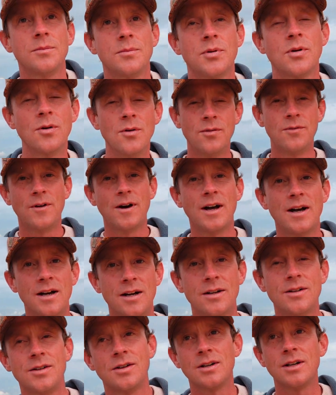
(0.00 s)

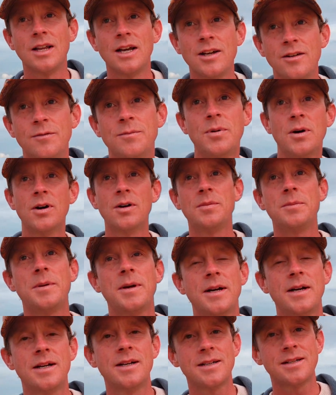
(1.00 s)
profile, your life
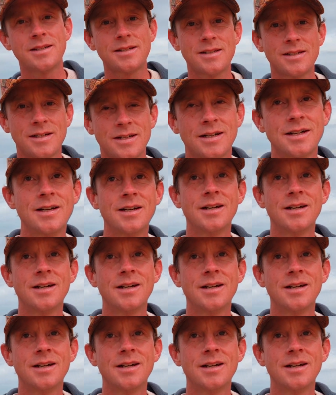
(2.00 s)
purpose,